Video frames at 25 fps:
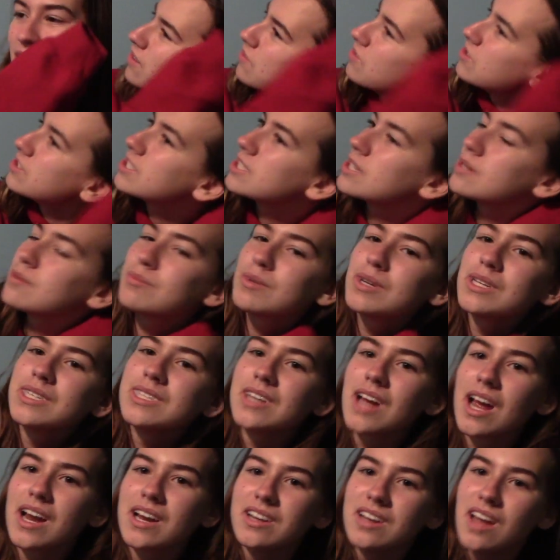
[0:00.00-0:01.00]
For some
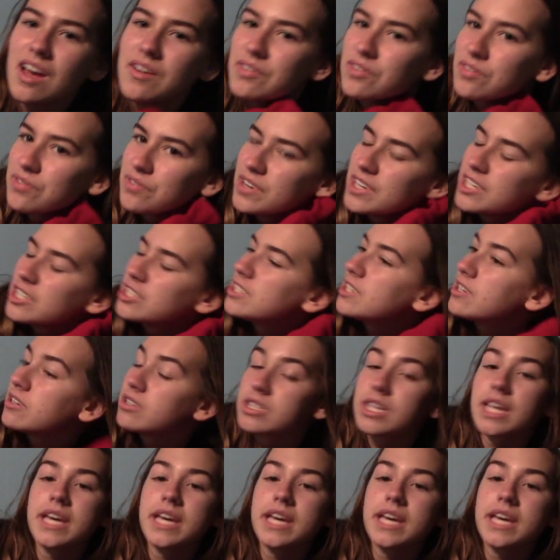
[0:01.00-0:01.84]
reason I never finished series.